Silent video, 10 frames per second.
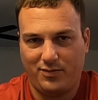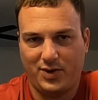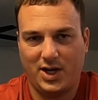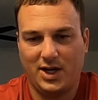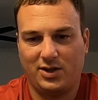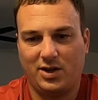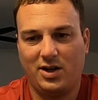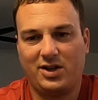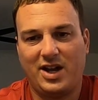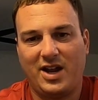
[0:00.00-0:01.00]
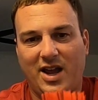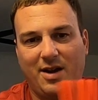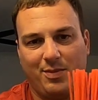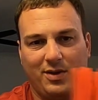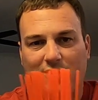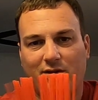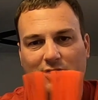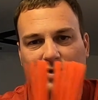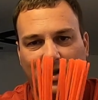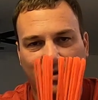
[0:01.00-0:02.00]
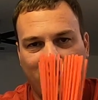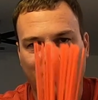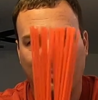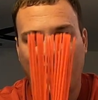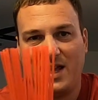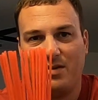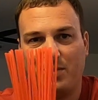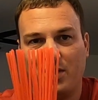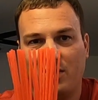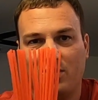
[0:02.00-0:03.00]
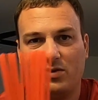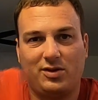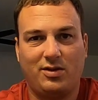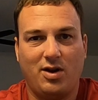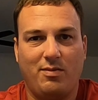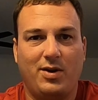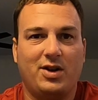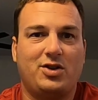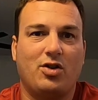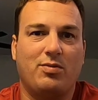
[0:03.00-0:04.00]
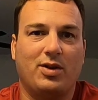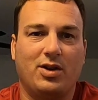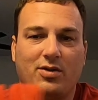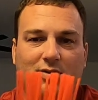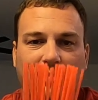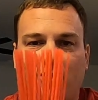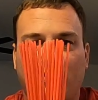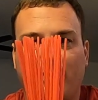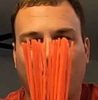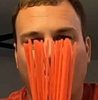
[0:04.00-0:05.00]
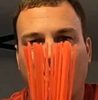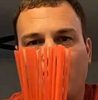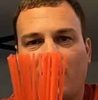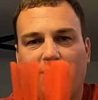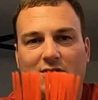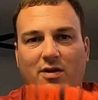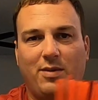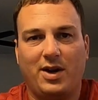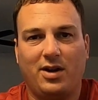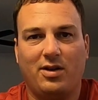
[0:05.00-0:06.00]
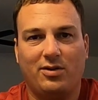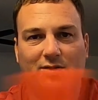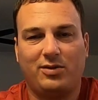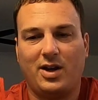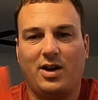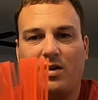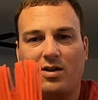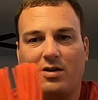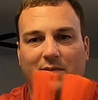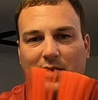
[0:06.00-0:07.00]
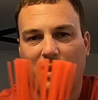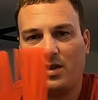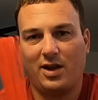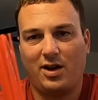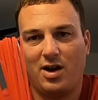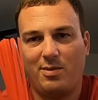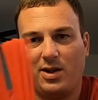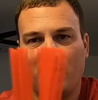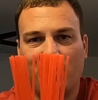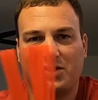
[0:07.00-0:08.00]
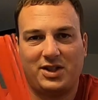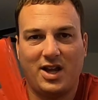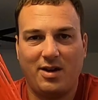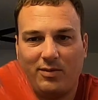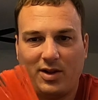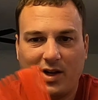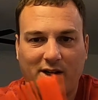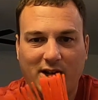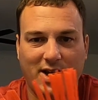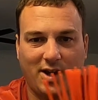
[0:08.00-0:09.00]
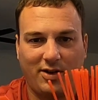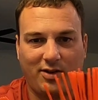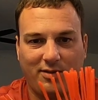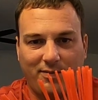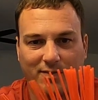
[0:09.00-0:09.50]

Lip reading: okay, so here's how it happens. So you buy the balloons, called bunch O balloons, which everybody knows what they are. They come on little stems like this.